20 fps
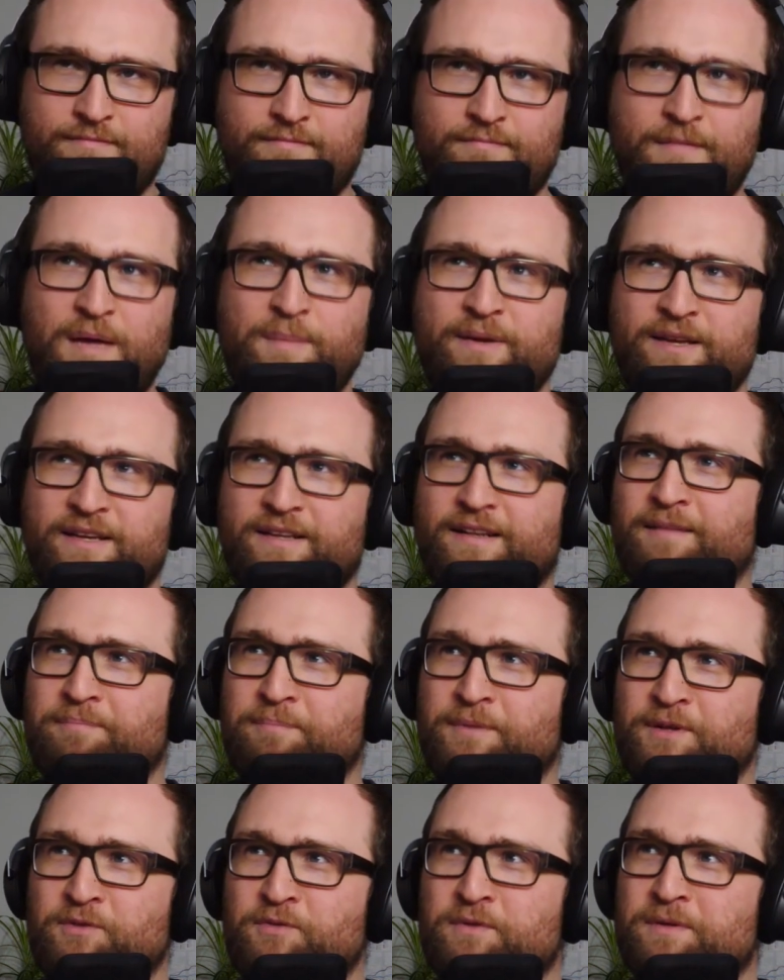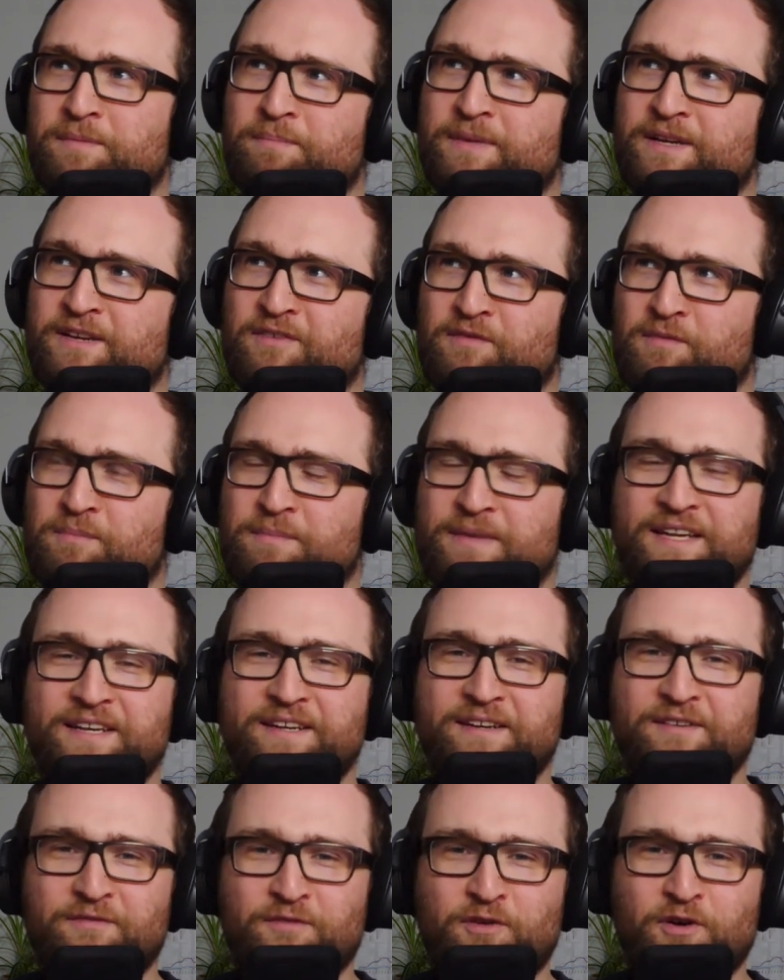Maybe let me do a bit of a
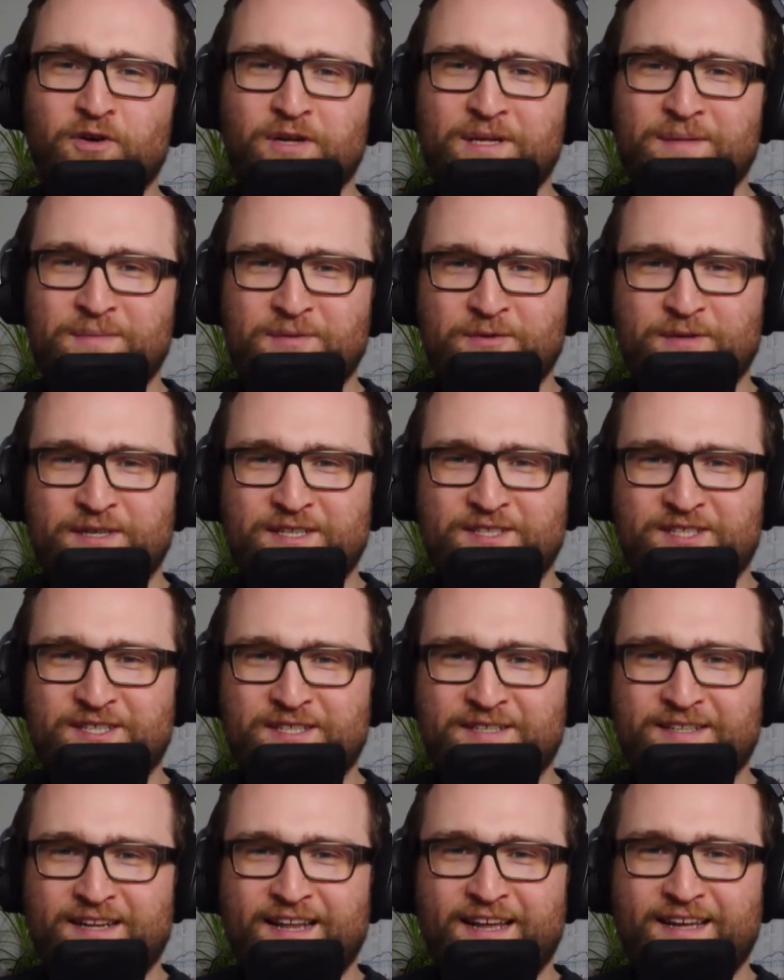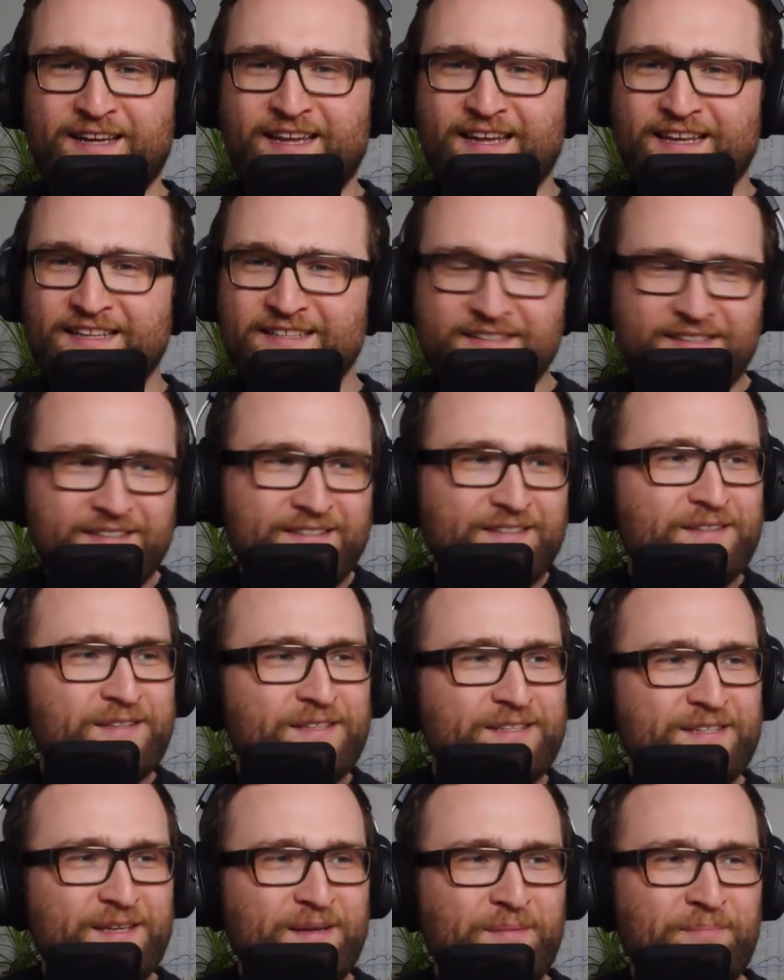mean follow-up question. Like,
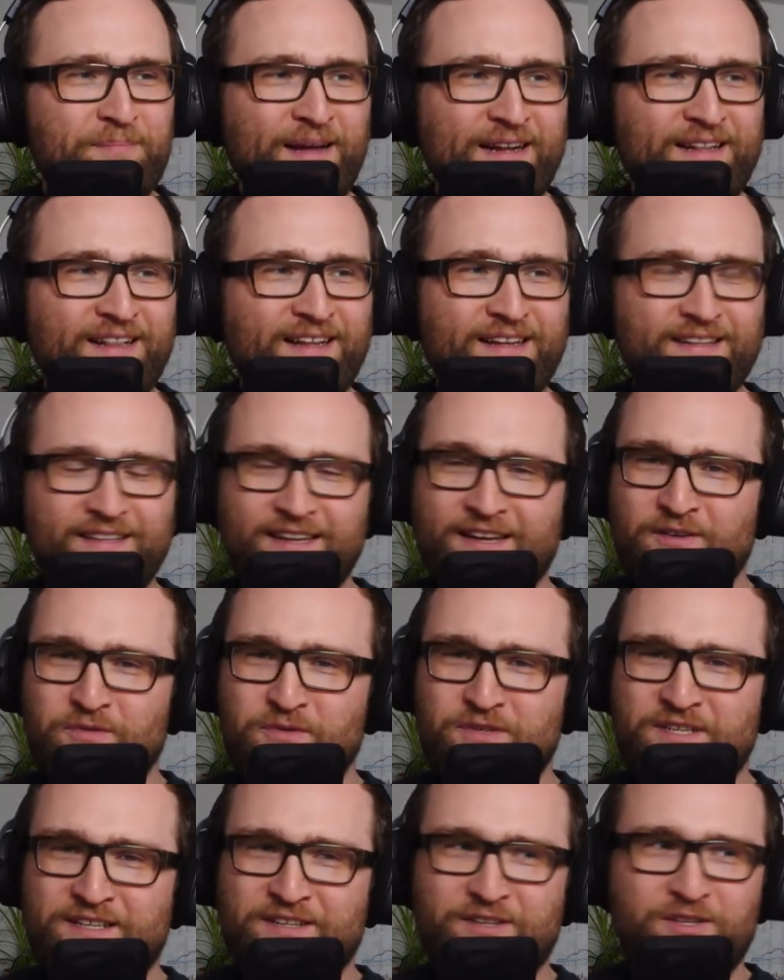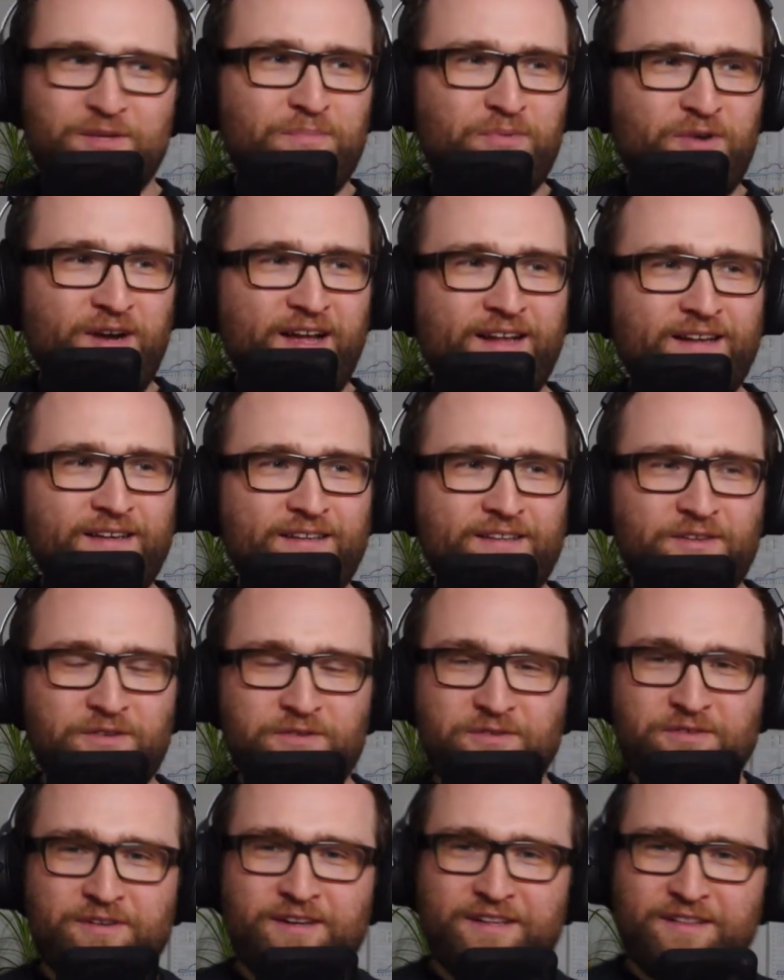isn't Butler diluting your brand?
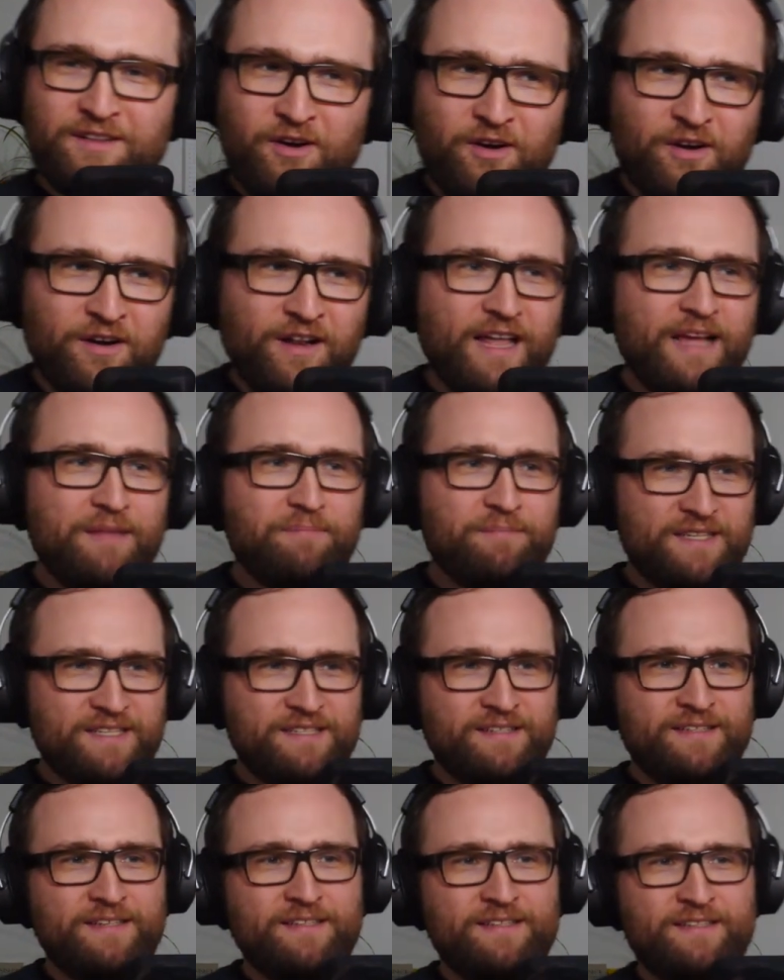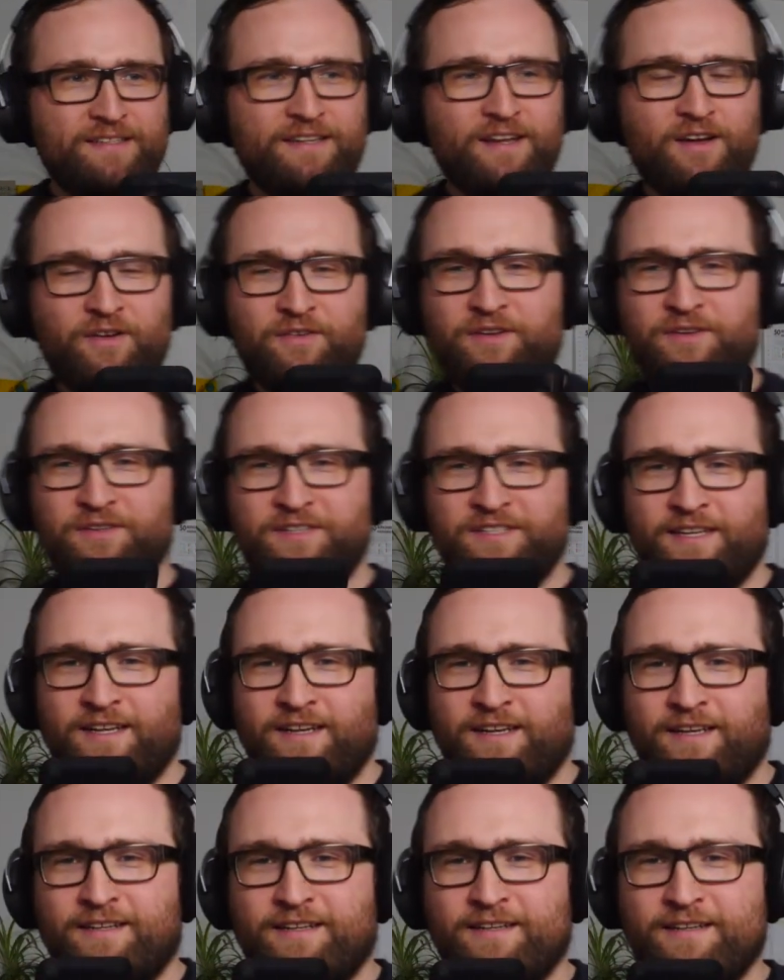You're an online business and now you're
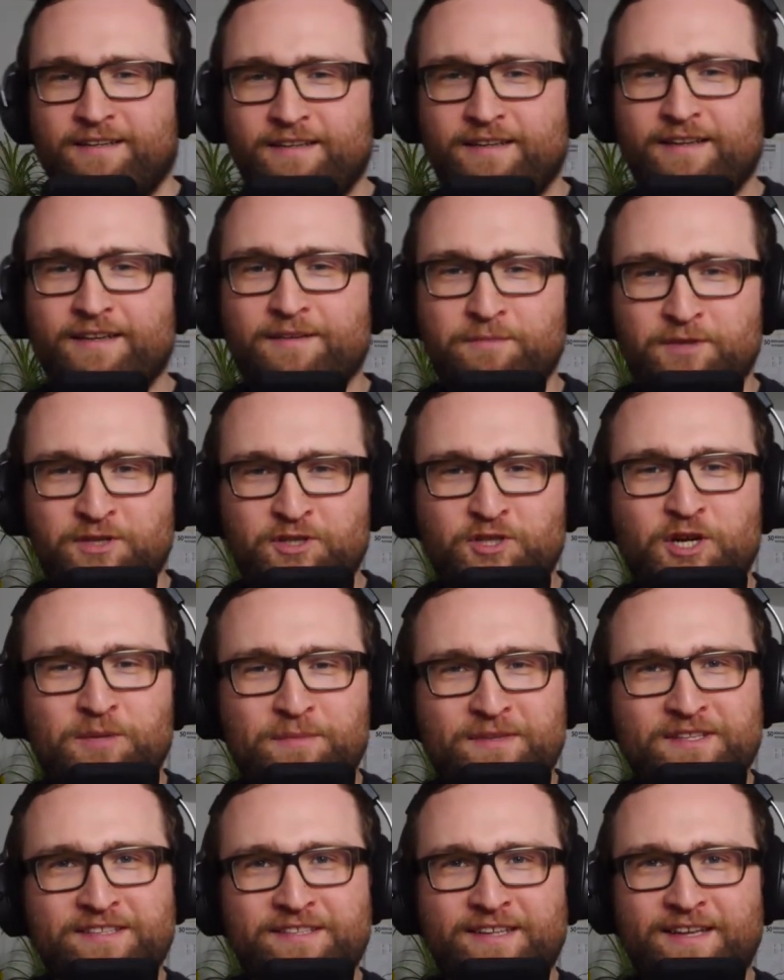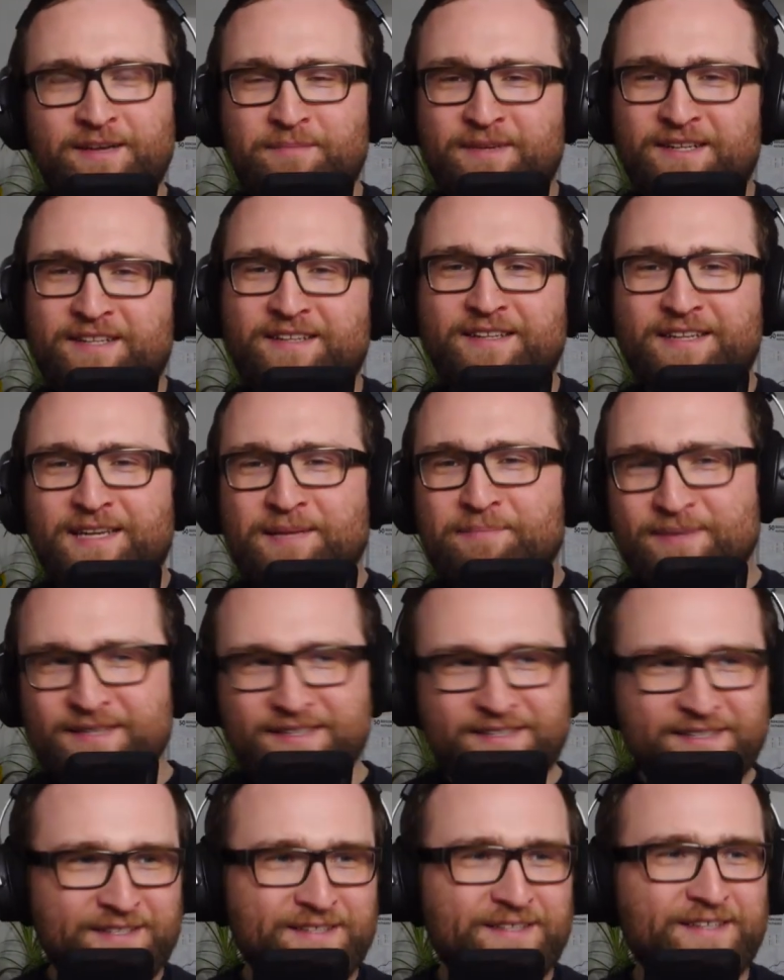selling, we Germans say, a bit
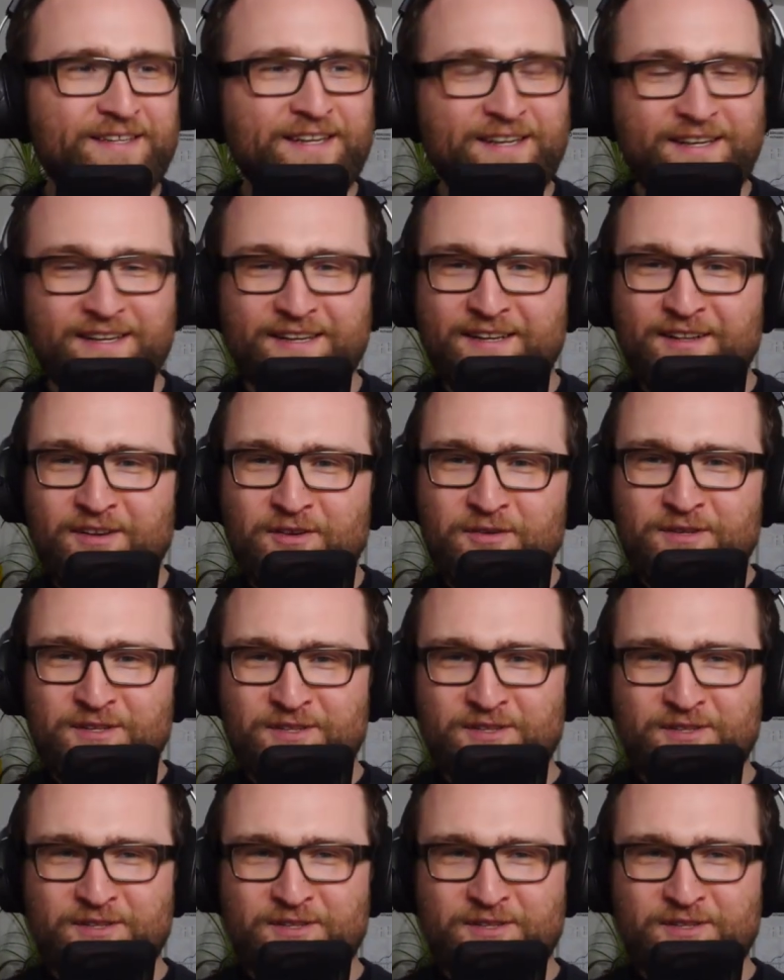nippes in local